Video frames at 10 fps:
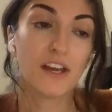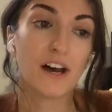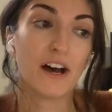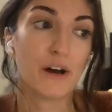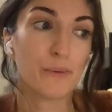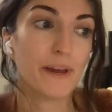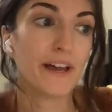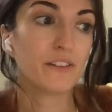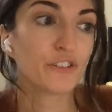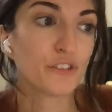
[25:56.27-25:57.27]

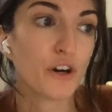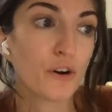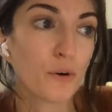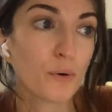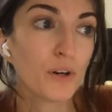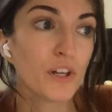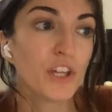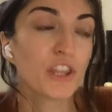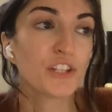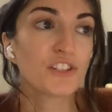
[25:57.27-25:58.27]
And so
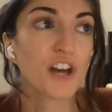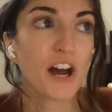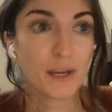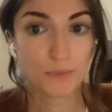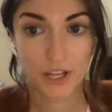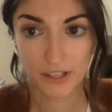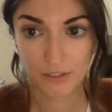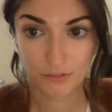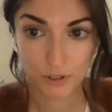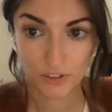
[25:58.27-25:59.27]
the
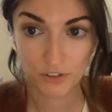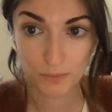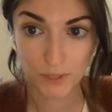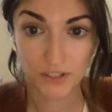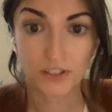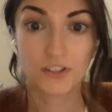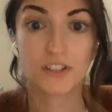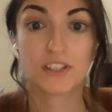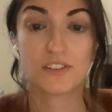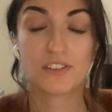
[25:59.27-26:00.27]
timeline for this bill
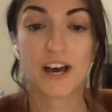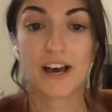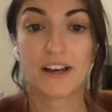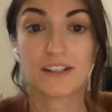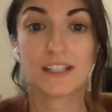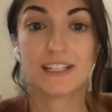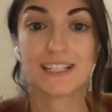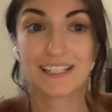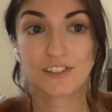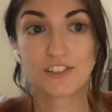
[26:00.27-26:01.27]
is that it
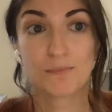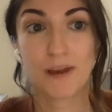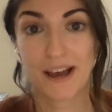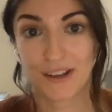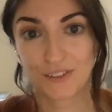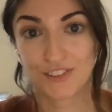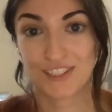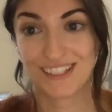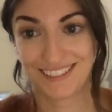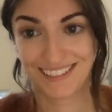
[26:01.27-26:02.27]
needs to pass in